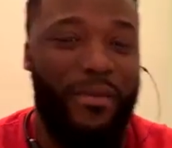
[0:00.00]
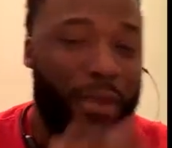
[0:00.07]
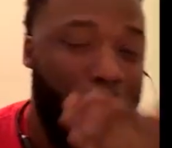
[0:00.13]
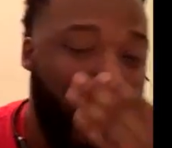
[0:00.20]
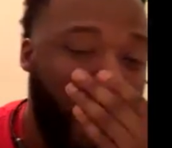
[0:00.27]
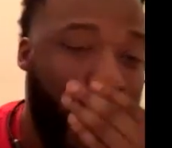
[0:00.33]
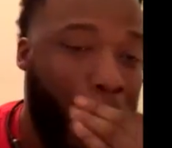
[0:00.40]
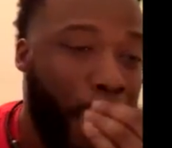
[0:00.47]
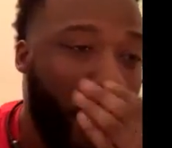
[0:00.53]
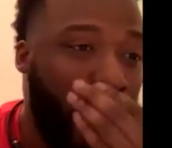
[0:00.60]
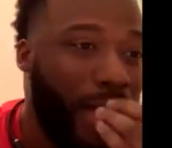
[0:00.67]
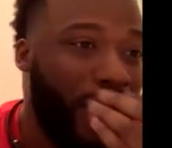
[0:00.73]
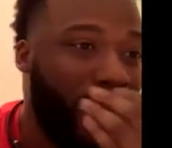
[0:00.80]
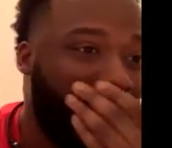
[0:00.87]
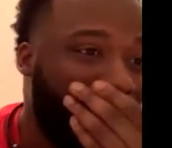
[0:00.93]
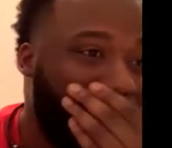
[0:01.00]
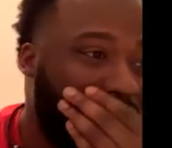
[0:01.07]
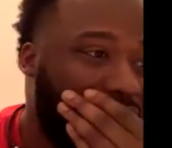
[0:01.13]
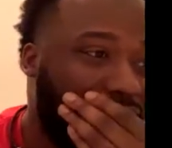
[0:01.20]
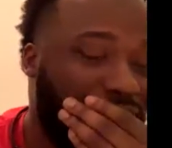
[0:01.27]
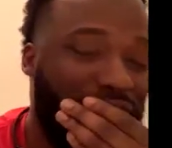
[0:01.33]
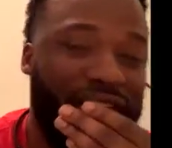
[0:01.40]
Stephon Marbury went
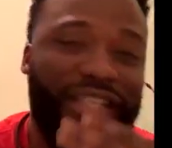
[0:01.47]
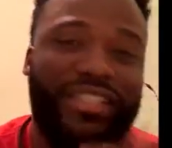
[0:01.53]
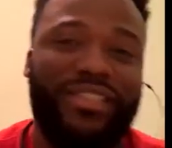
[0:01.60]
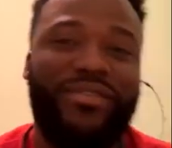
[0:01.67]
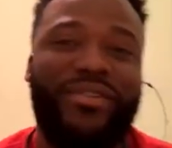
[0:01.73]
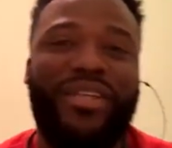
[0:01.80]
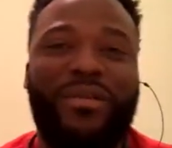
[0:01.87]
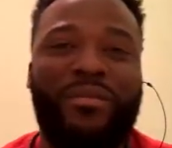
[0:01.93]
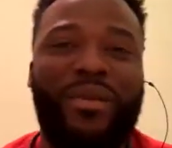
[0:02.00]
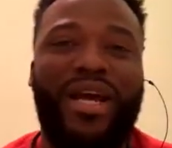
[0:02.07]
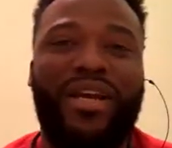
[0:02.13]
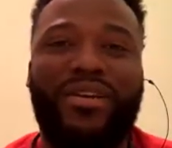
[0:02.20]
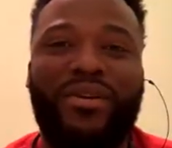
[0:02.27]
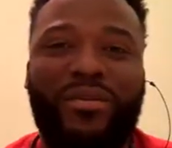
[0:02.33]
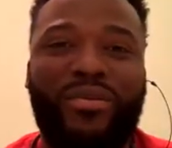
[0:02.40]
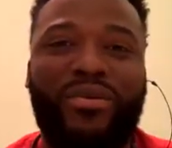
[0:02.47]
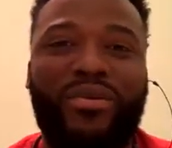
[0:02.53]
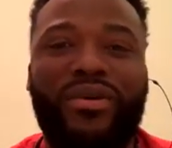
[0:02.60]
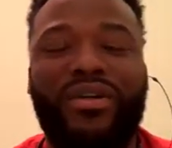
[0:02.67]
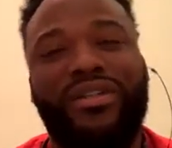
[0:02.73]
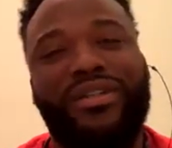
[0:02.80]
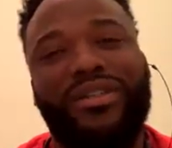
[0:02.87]
over there to China, so it didn't matter
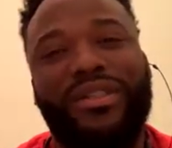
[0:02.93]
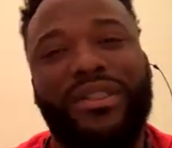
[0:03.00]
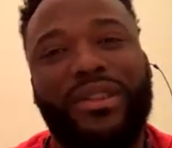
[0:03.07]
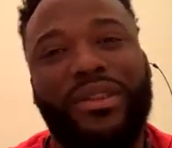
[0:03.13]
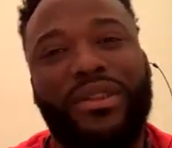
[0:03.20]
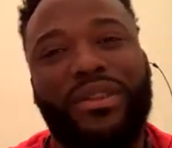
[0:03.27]
no more.